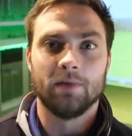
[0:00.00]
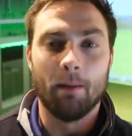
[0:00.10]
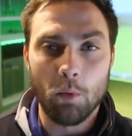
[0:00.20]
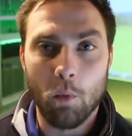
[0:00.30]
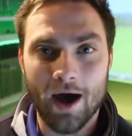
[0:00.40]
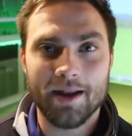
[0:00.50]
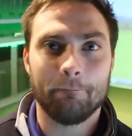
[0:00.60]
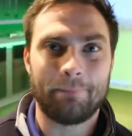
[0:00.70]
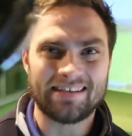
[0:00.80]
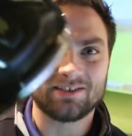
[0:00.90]
Number one,
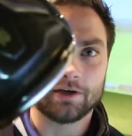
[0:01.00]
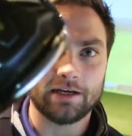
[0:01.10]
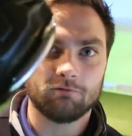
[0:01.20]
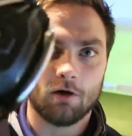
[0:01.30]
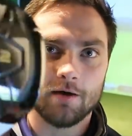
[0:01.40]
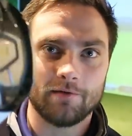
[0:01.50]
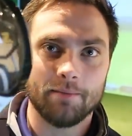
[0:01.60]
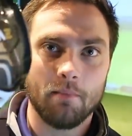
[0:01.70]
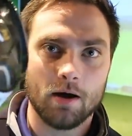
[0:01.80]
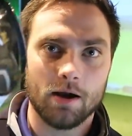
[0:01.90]
best looking driver
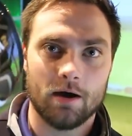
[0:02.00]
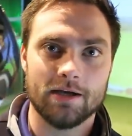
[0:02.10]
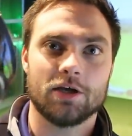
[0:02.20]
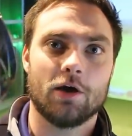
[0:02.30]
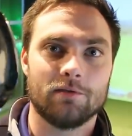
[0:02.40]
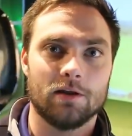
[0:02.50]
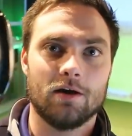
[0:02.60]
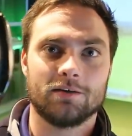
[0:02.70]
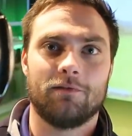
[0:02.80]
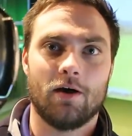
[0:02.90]
in my eyes over the
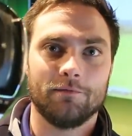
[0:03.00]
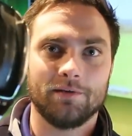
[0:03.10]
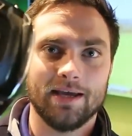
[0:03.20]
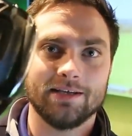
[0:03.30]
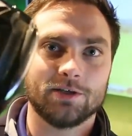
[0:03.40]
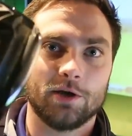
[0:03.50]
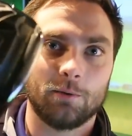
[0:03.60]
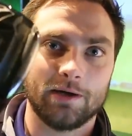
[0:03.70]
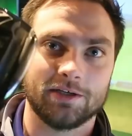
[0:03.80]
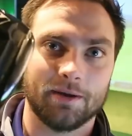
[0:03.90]
last five years, no
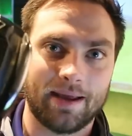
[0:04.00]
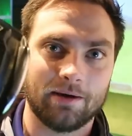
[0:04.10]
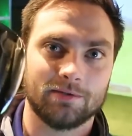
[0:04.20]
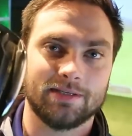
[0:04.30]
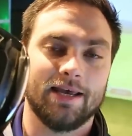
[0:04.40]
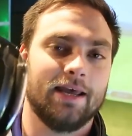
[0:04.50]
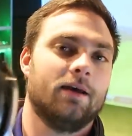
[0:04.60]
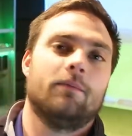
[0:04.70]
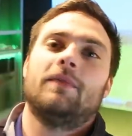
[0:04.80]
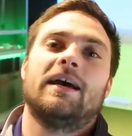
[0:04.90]
question about
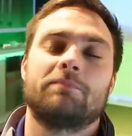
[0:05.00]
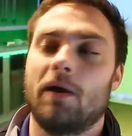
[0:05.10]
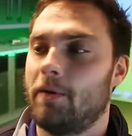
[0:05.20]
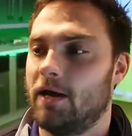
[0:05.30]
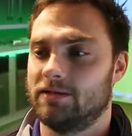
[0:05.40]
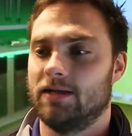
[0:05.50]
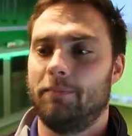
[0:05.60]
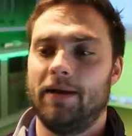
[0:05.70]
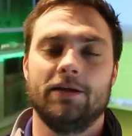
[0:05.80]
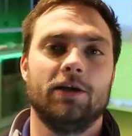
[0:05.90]
it. That's my personal
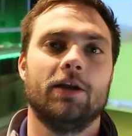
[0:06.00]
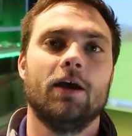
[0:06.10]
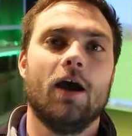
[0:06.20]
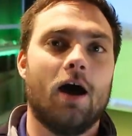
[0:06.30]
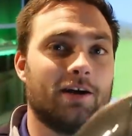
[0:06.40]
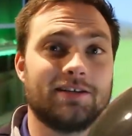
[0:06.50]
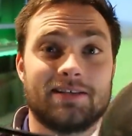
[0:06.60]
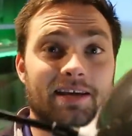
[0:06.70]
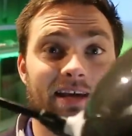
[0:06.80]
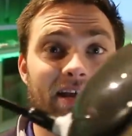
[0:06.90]
opinion. I
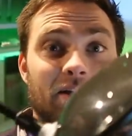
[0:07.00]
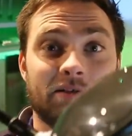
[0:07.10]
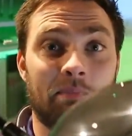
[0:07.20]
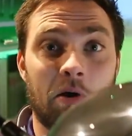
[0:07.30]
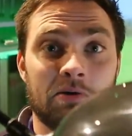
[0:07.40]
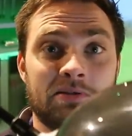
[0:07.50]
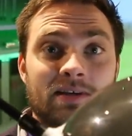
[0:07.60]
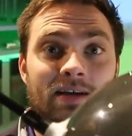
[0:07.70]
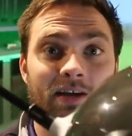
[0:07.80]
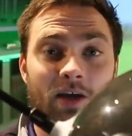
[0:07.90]
just think it looks boss.